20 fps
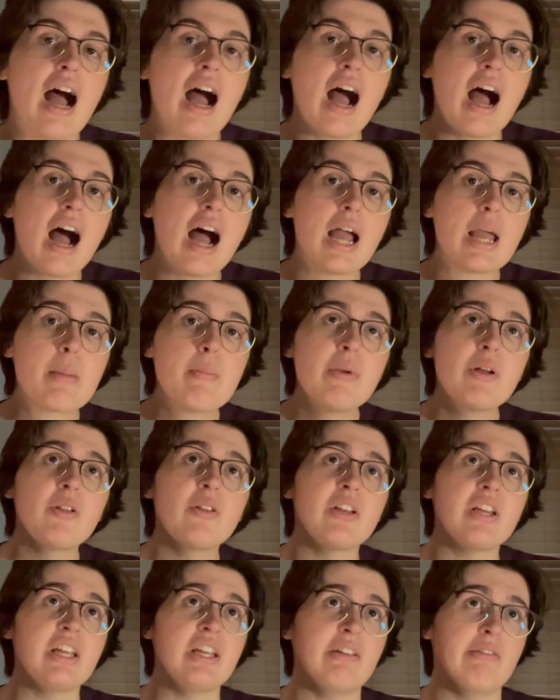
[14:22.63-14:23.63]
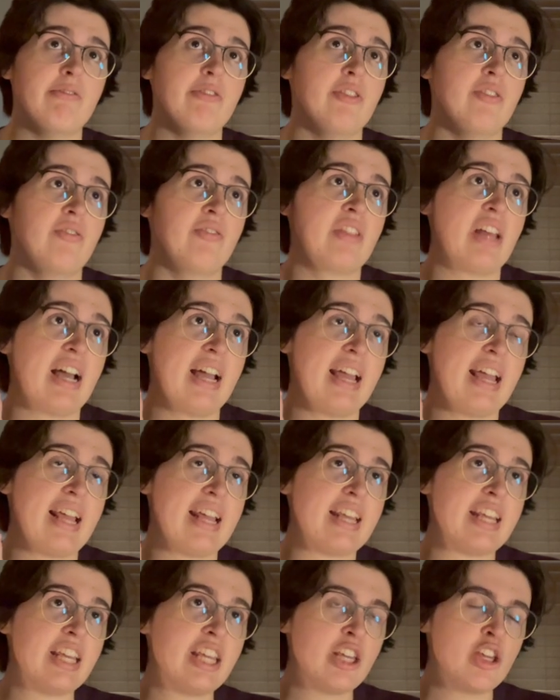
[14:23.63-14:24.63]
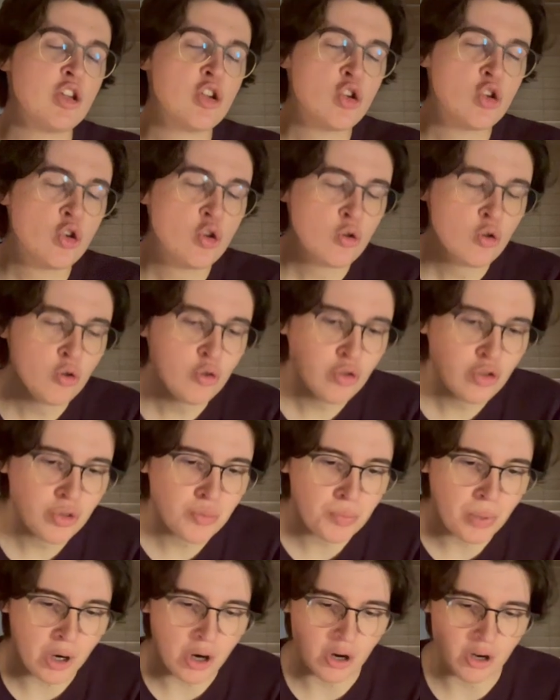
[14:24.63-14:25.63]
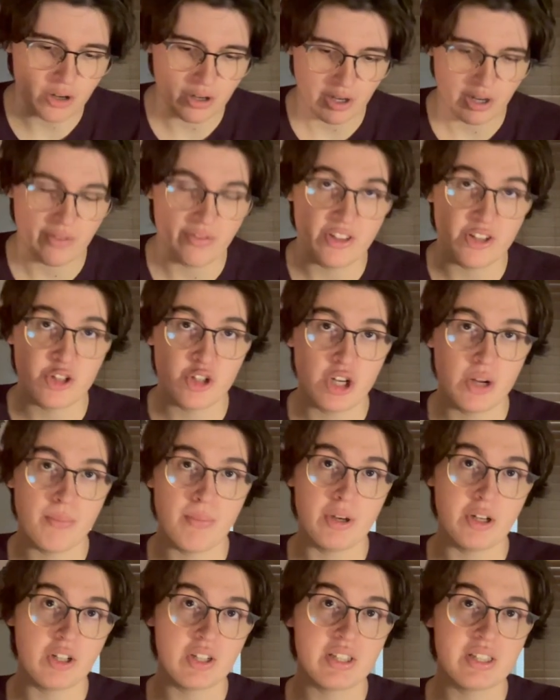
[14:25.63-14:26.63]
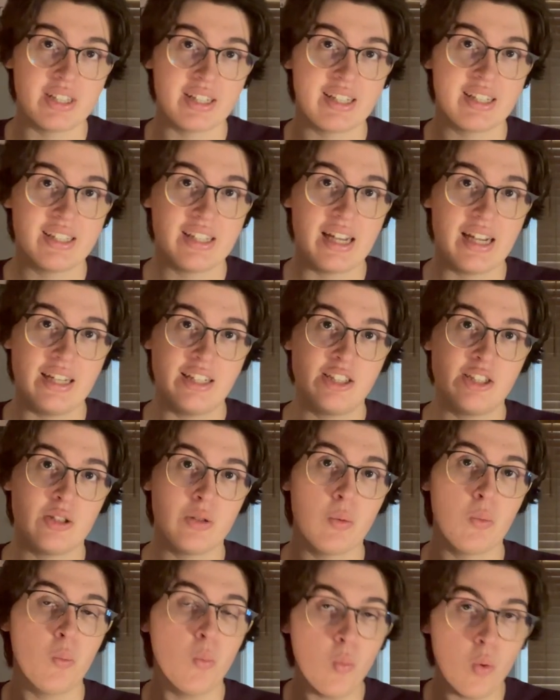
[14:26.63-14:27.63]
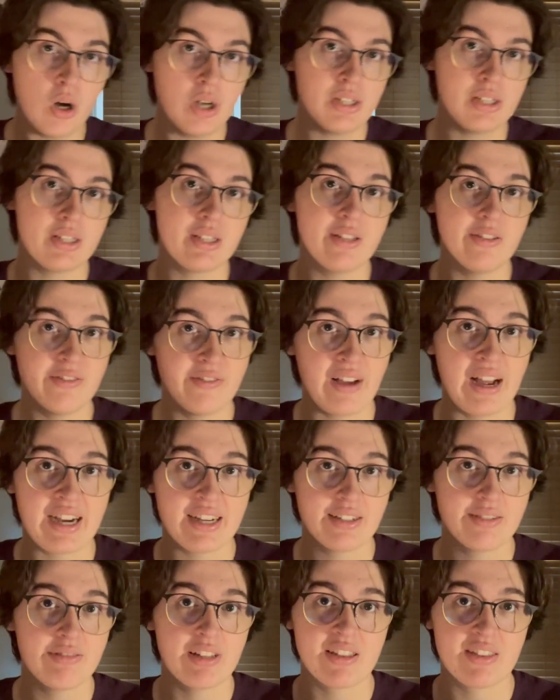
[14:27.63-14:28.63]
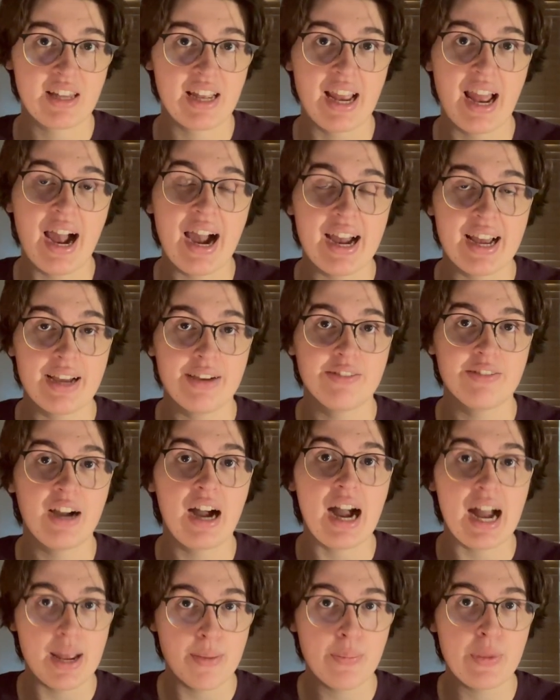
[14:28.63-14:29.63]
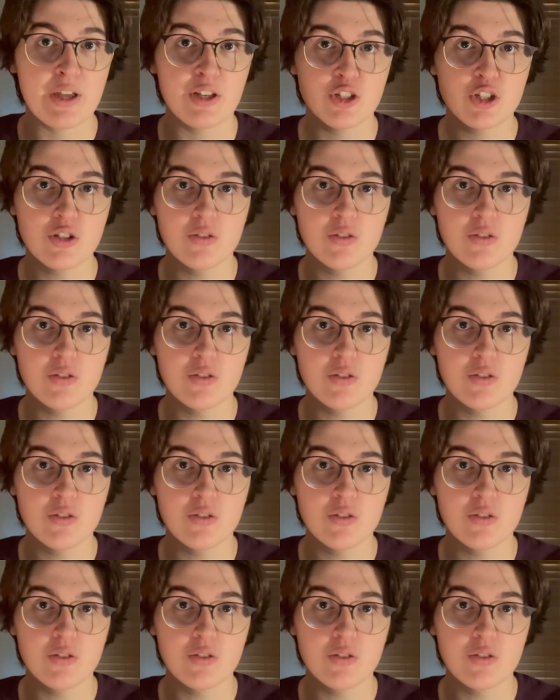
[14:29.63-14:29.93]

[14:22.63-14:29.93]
I believe that a huge part of the Chipmunks' success was the fact that they have high-pitched